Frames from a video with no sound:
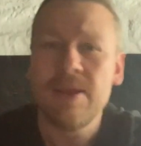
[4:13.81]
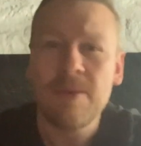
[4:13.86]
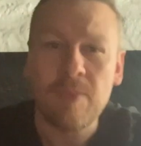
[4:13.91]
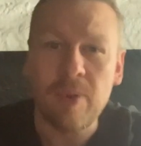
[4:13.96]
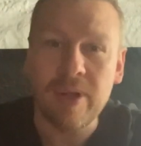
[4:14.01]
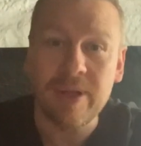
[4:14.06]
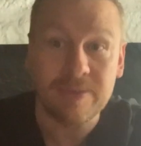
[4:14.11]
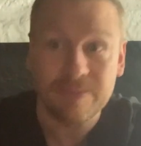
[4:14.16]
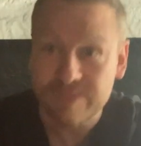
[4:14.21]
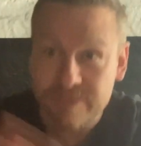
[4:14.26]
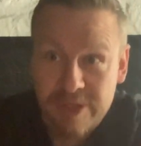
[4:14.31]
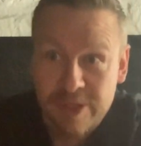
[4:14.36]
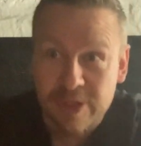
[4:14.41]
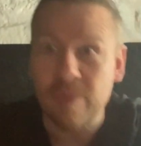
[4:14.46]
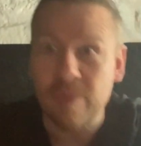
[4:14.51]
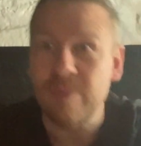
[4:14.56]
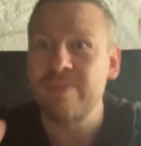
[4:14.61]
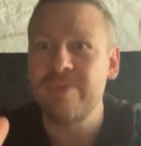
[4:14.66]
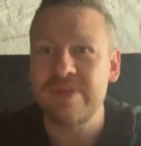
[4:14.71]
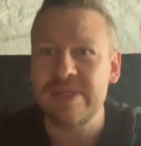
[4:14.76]
Well,
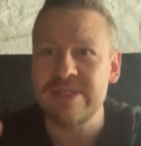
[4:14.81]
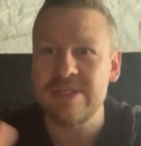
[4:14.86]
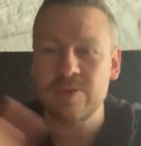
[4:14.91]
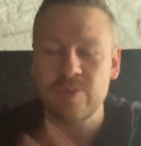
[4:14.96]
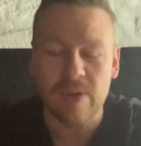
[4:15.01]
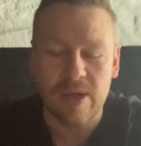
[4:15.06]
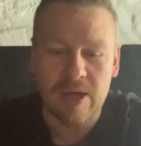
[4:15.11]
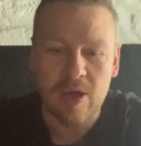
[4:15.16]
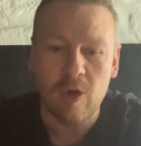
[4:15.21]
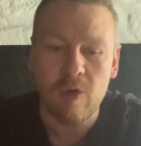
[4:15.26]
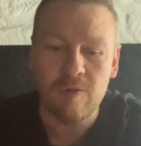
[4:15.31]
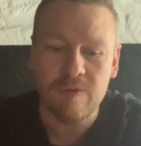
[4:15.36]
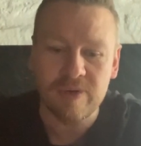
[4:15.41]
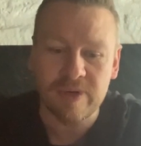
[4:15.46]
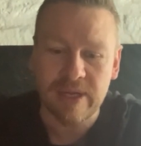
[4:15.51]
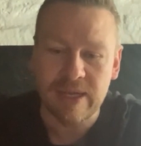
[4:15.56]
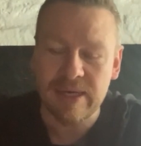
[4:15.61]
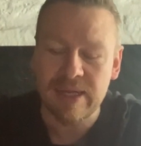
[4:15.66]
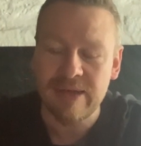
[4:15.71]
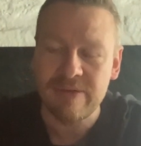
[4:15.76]
this is what
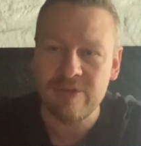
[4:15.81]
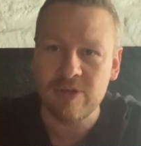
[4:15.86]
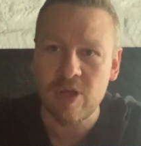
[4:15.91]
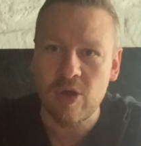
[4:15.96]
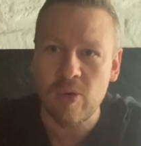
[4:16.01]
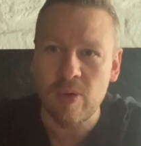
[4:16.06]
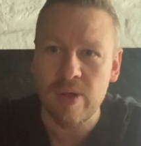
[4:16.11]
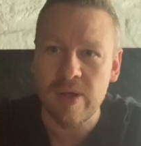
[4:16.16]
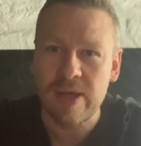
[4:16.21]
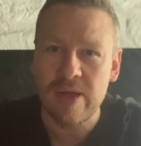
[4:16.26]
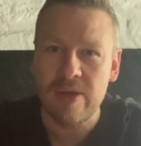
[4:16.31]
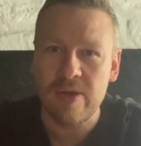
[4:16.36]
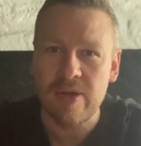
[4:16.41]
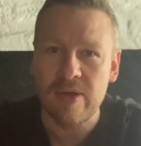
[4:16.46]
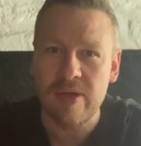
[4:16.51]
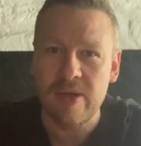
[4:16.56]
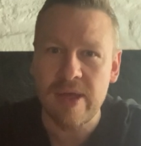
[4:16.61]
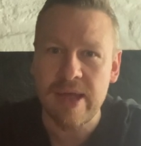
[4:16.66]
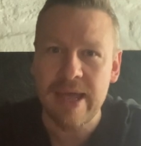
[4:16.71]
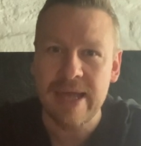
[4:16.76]
hopefully I'll have a go at